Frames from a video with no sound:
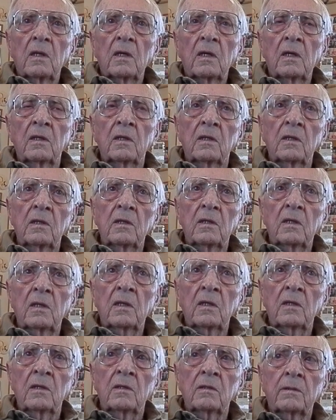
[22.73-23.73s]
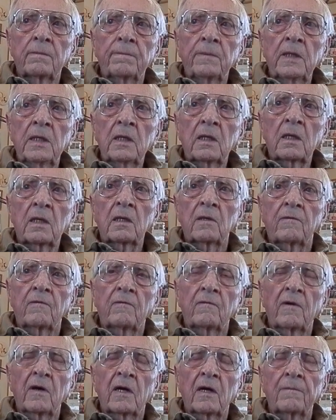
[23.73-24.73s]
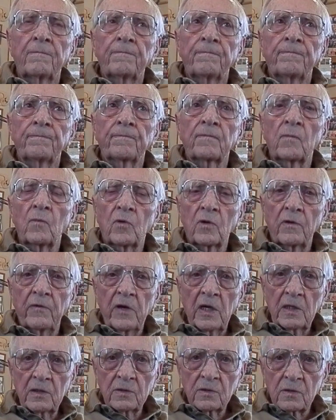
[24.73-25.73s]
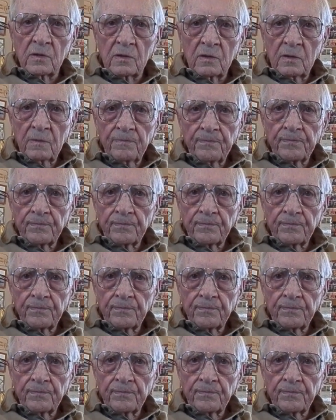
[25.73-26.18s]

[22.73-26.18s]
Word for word: and the, and you speak of um, motivation